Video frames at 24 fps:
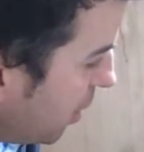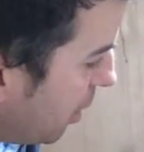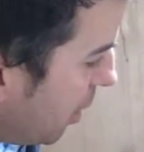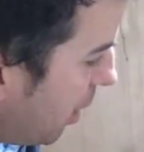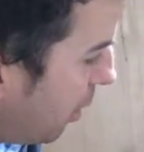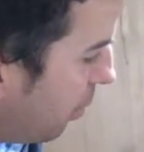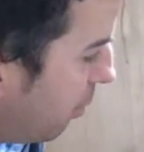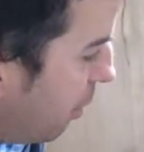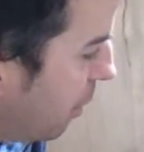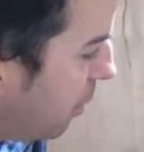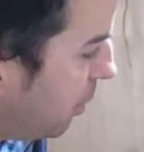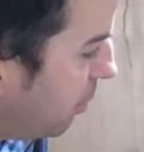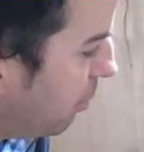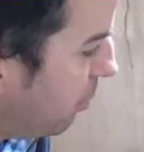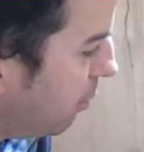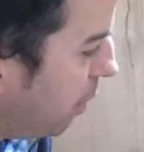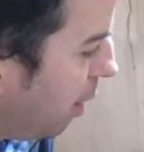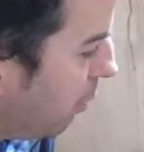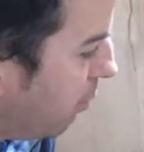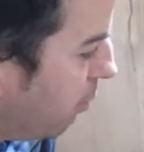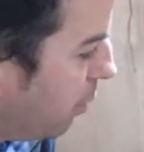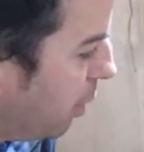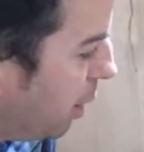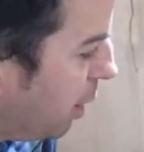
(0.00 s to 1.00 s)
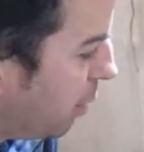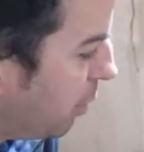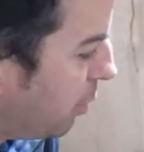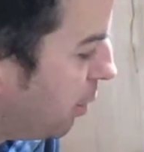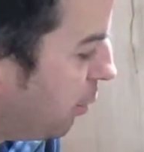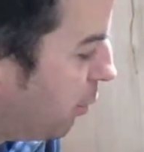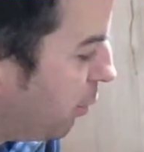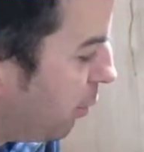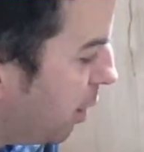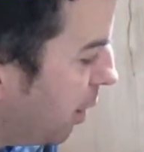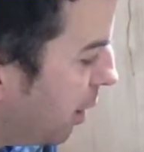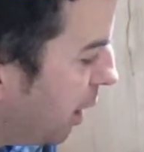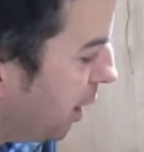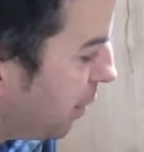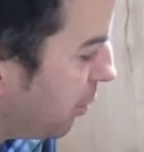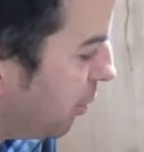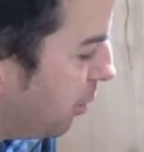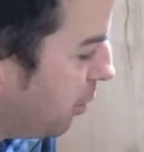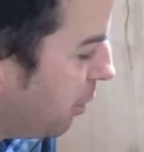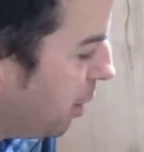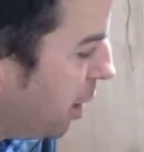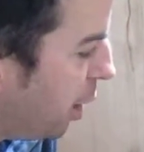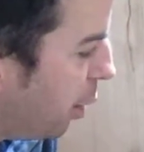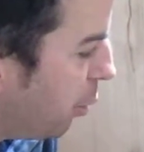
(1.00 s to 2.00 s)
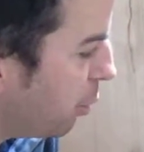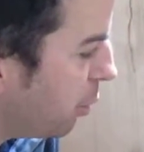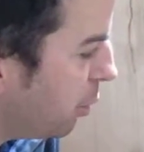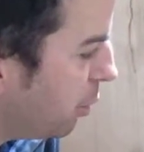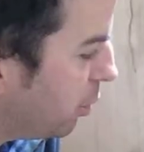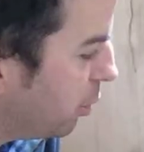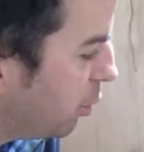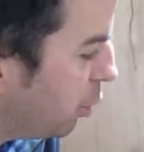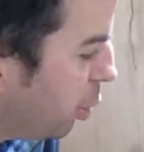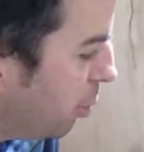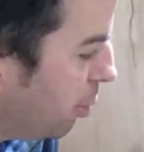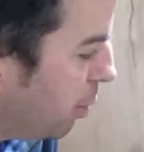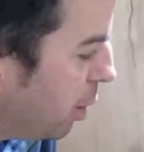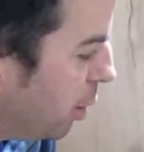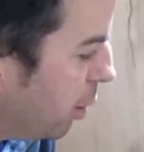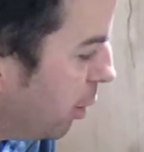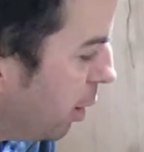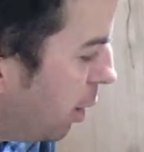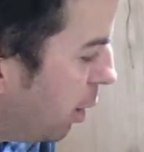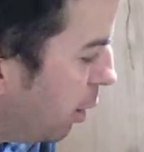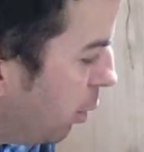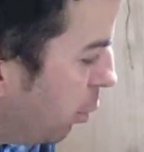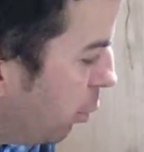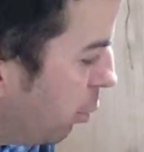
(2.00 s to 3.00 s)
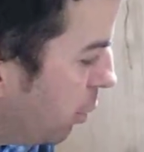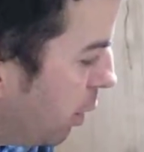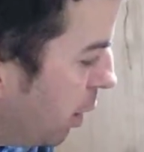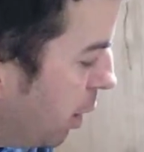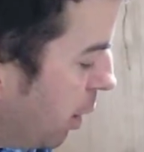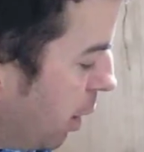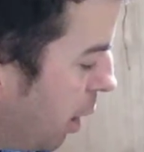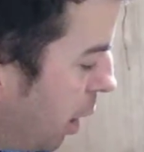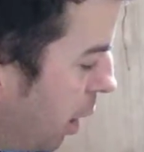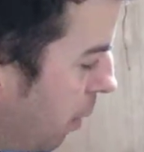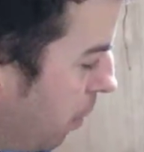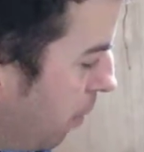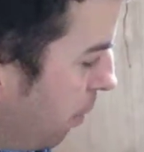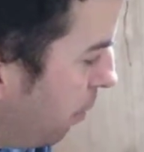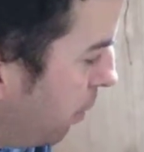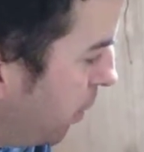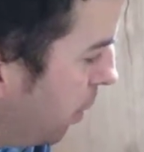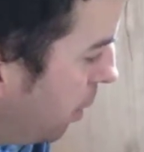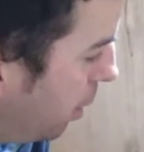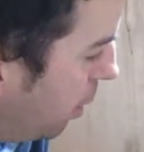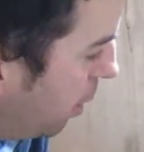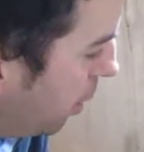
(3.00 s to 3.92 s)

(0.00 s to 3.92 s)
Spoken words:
and we're disconnecting the old consumer unit, all the